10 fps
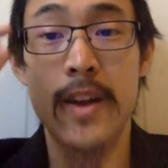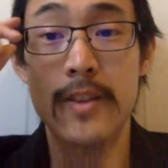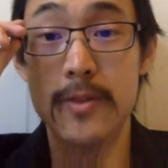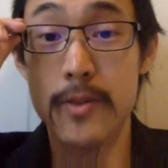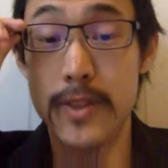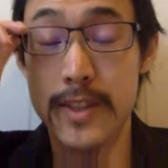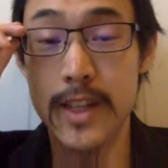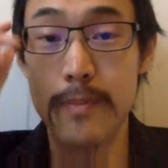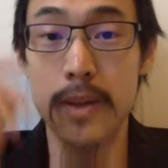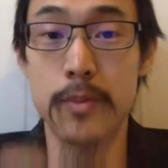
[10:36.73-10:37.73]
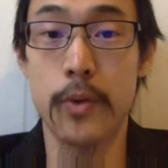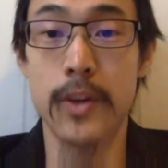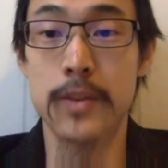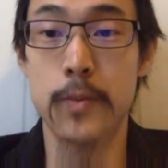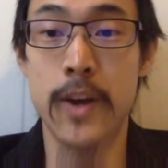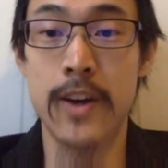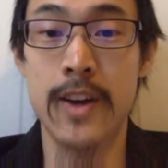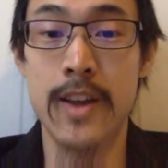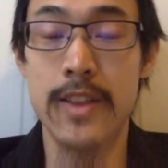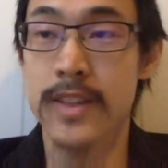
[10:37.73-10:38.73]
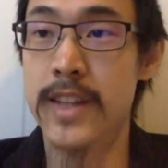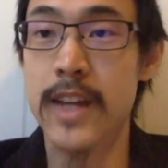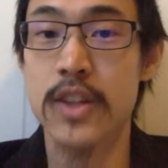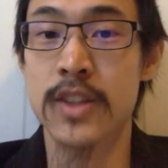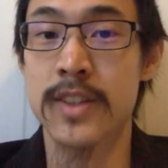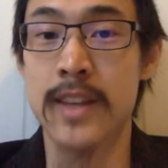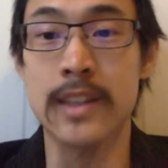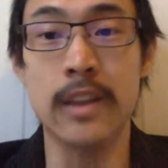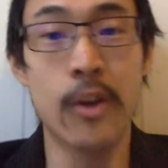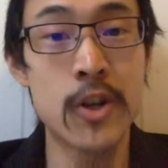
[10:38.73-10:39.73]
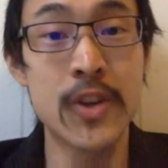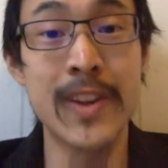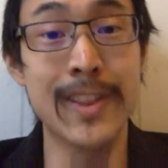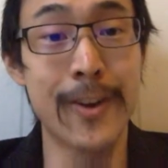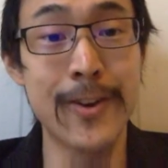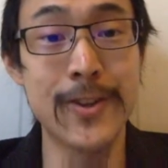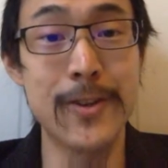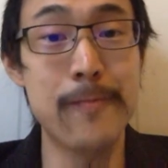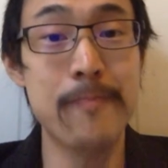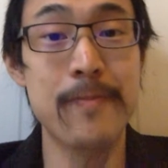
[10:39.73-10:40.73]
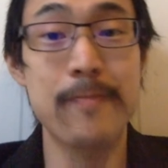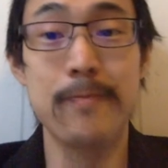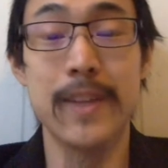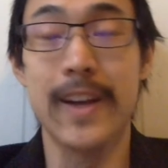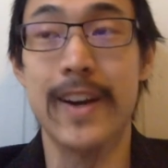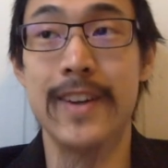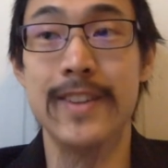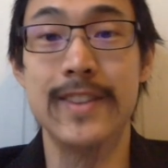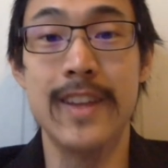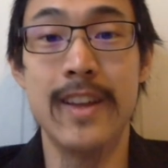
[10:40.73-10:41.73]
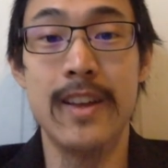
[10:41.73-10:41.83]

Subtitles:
So there's a tipping point where the debt just gets larger and larger because